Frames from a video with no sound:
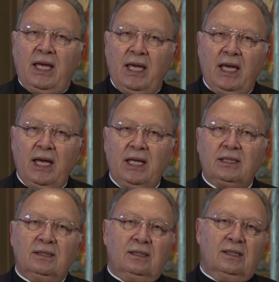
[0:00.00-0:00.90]

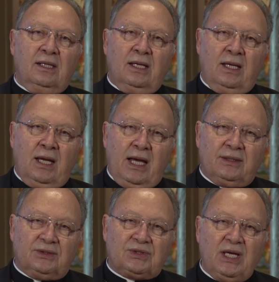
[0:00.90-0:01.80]
And
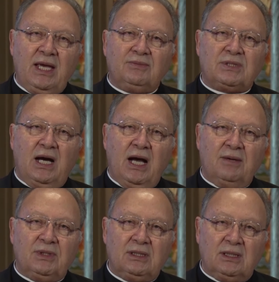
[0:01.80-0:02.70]
at the same
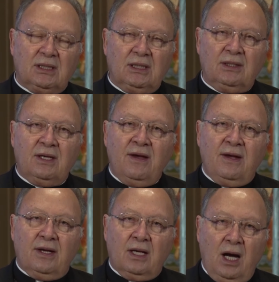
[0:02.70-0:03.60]
time, in the
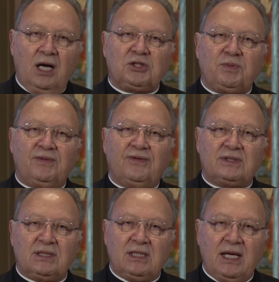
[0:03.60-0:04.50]
gospel for
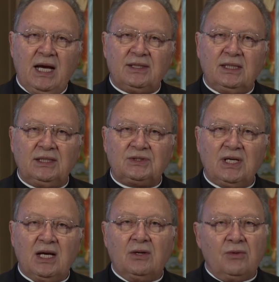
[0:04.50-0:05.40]
today, I think
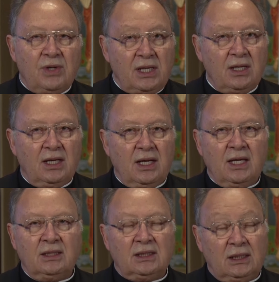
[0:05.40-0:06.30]
Zachariah
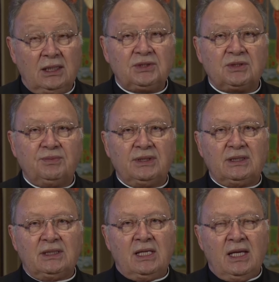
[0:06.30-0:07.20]
and
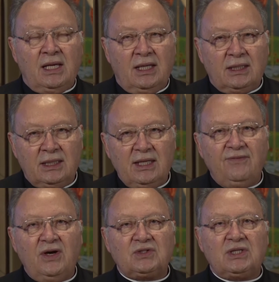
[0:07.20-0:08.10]
Elizabeth
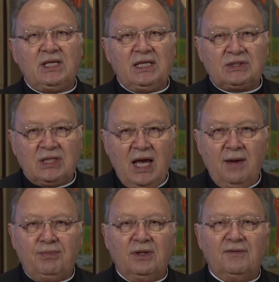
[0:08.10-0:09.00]
give us an
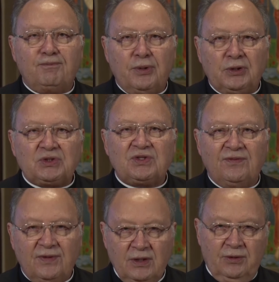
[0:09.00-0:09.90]
example of
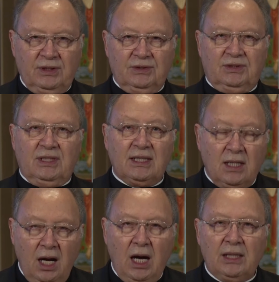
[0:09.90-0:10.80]
perseverance,
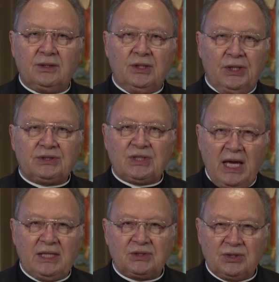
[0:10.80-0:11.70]
that God does
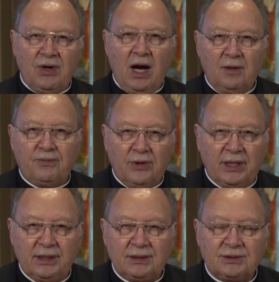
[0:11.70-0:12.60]
answer our
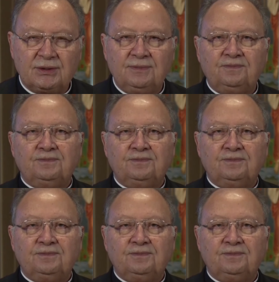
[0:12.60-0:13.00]
prayers.